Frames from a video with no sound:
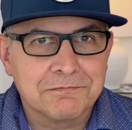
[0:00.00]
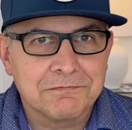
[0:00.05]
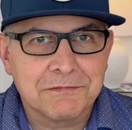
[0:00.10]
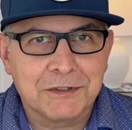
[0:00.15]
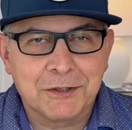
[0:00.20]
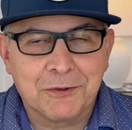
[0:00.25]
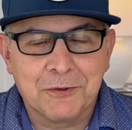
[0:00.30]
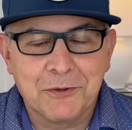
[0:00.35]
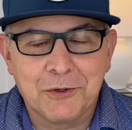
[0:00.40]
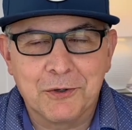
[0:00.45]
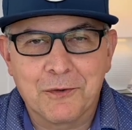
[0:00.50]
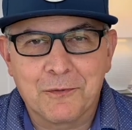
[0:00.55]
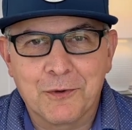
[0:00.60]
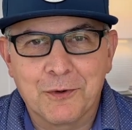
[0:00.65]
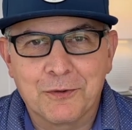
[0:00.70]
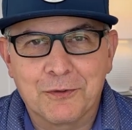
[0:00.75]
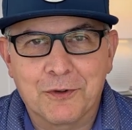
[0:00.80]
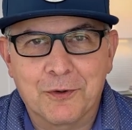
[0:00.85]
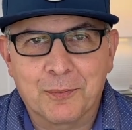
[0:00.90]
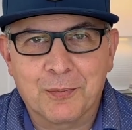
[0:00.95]
I don't know if
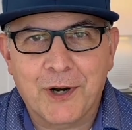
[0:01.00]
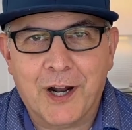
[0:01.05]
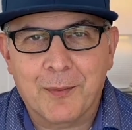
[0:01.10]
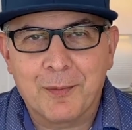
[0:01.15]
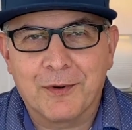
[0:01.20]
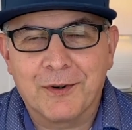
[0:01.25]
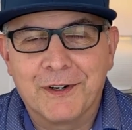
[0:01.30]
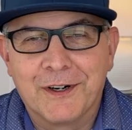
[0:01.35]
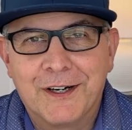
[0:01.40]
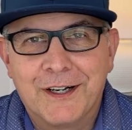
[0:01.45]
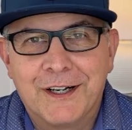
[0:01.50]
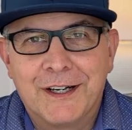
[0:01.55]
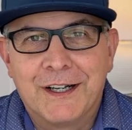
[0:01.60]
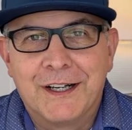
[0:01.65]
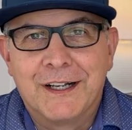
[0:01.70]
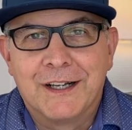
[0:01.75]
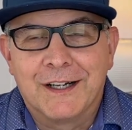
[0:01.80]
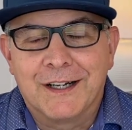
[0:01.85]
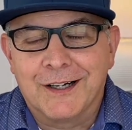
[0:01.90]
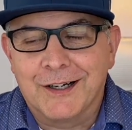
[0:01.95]
those are the proper
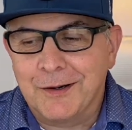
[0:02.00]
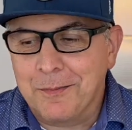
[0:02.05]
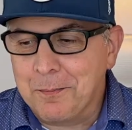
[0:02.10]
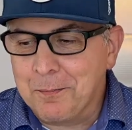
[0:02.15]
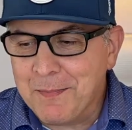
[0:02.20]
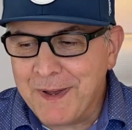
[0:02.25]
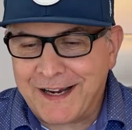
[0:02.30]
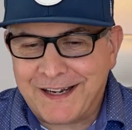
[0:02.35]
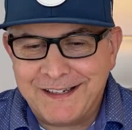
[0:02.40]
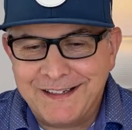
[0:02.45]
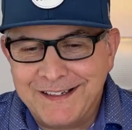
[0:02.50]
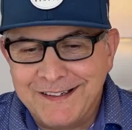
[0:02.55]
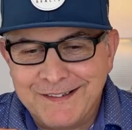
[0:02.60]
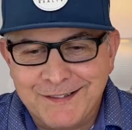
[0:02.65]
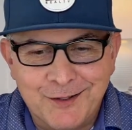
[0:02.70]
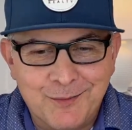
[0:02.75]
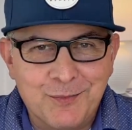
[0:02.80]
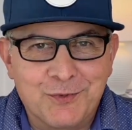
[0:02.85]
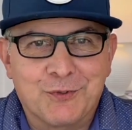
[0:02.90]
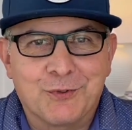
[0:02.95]

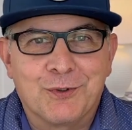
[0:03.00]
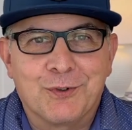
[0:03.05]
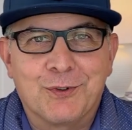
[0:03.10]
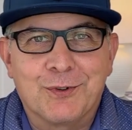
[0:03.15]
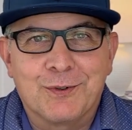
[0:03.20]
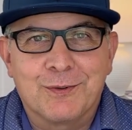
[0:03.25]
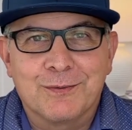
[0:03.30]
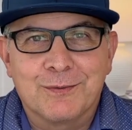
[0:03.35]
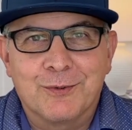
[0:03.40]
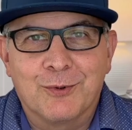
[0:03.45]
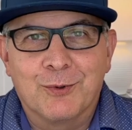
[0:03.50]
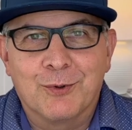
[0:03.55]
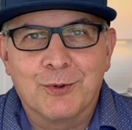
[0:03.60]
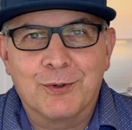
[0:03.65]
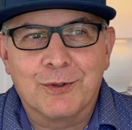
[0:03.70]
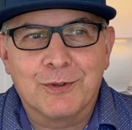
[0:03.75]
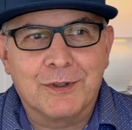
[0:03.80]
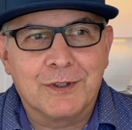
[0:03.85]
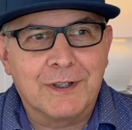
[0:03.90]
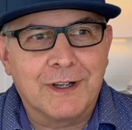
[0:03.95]
mechanisms
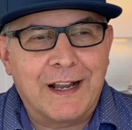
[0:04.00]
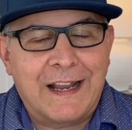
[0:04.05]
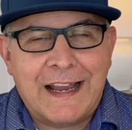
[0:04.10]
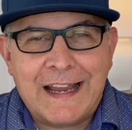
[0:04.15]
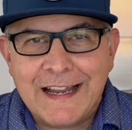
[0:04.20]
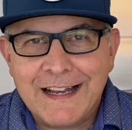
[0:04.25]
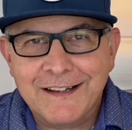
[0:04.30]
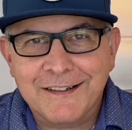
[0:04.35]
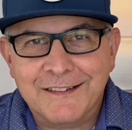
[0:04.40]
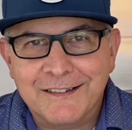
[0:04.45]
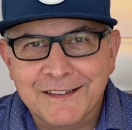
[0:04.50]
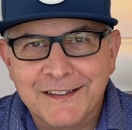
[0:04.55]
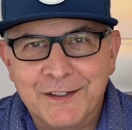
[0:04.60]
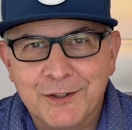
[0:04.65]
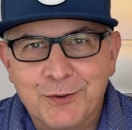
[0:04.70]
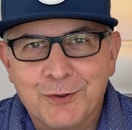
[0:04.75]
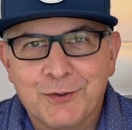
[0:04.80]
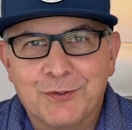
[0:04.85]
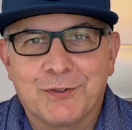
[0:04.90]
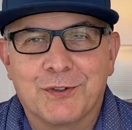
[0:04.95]
or hand
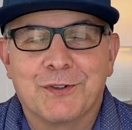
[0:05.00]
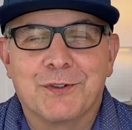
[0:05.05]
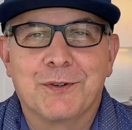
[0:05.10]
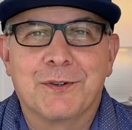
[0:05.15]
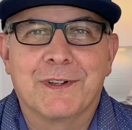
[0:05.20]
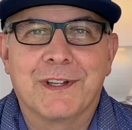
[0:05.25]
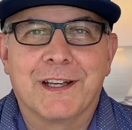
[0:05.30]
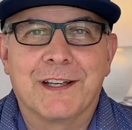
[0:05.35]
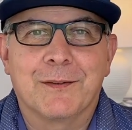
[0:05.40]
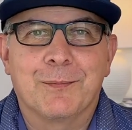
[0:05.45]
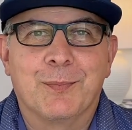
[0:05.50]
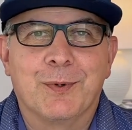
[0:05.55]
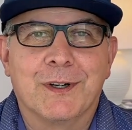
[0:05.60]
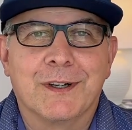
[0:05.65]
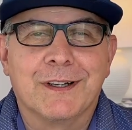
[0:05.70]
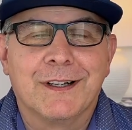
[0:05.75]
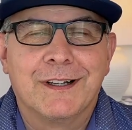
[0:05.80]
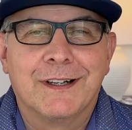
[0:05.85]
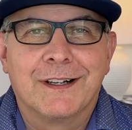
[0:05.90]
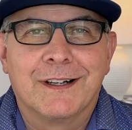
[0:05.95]
signals to do that,
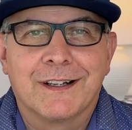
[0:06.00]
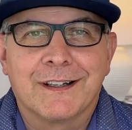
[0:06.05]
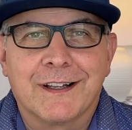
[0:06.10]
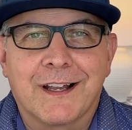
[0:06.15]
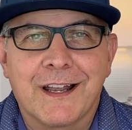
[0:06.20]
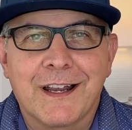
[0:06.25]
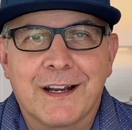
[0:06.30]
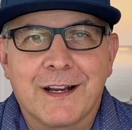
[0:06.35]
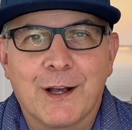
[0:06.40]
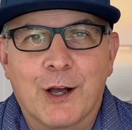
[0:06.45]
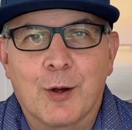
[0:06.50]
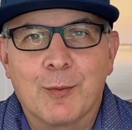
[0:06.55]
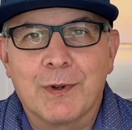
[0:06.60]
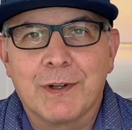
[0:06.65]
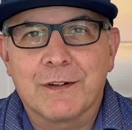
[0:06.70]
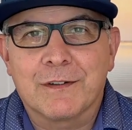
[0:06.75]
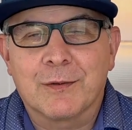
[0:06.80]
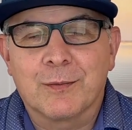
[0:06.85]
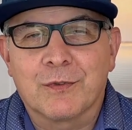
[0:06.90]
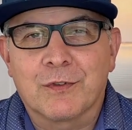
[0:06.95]
but like,
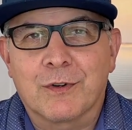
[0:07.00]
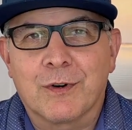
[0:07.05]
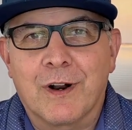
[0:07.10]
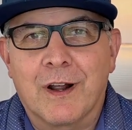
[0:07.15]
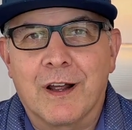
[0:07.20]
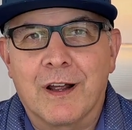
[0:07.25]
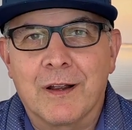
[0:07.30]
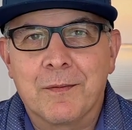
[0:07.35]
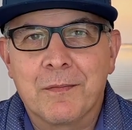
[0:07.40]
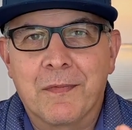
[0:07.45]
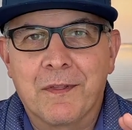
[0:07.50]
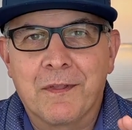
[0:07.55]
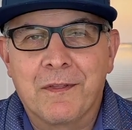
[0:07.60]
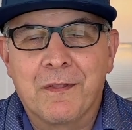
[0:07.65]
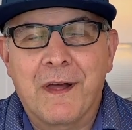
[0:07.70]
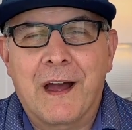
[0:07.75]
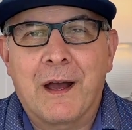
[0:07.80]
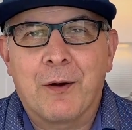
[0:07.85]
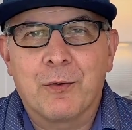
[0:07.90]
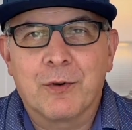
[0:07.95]
comment,
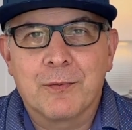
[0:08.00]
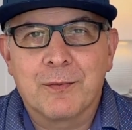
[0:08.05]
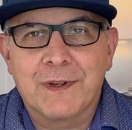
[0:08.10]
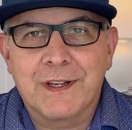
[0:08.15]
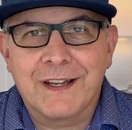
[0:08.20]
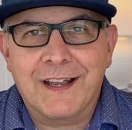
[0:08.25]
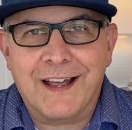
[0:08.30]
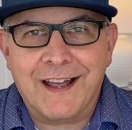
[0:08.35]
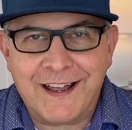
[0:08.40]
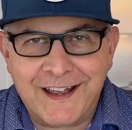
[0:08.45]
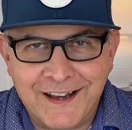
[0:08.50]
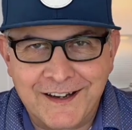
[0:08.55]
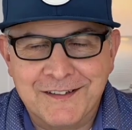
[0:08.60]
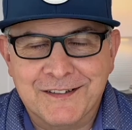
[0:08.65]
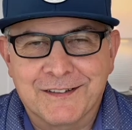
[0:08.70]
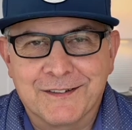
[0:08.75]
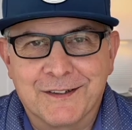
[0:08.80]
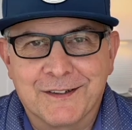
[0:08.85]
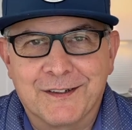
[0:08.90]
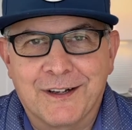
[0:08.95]
subscribe, that would be
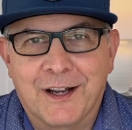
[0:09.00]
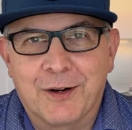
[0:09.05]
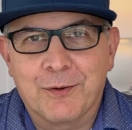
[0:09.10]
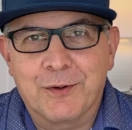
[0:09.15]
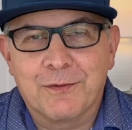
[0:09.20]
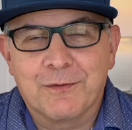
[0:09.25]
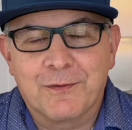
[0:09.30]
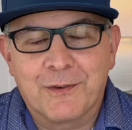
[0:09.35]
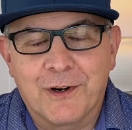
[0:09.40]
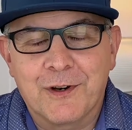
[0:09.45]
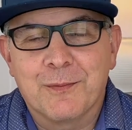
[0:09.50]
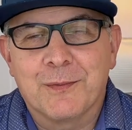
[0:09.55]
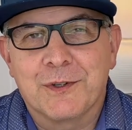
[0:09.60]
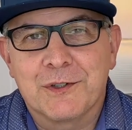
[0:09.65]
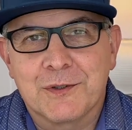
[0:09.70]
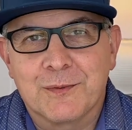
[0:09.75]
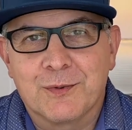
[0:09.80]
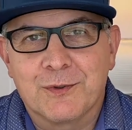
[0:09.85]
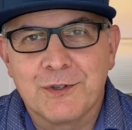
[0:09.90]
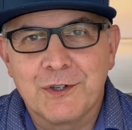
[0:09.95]
excellent. I would very
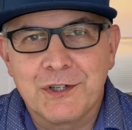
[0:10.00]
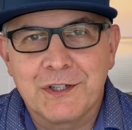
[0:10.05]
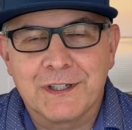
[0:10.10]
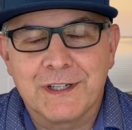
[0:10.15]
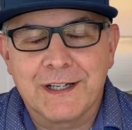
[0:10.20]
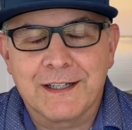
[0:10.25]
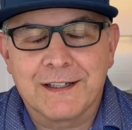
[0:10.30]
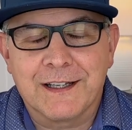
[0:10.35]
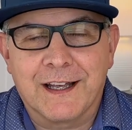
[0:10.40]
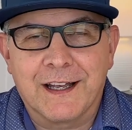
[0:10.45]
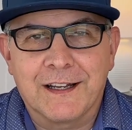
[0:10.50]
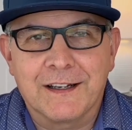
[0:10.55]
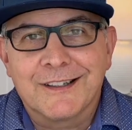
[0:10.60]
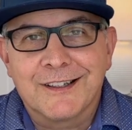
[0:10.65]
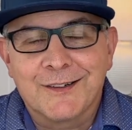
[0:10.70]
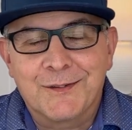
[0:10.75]
much appreciate that.